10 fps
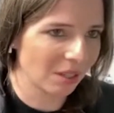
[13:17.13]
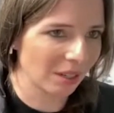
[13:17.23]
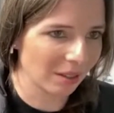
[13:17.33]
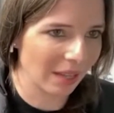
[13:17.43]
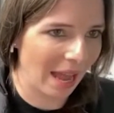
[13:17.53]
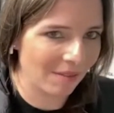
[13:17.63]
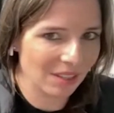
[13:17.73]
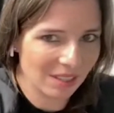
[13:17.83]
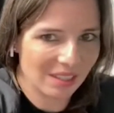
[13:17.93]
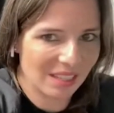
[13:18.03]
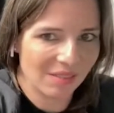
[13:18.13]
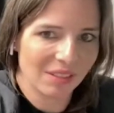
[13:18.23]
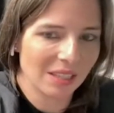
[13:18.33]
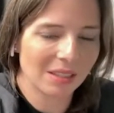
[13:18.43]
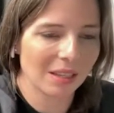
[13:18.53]
They have this
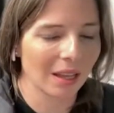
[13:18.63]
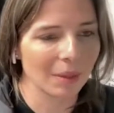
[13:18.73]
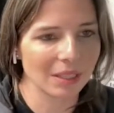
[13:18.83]
stiffness to them.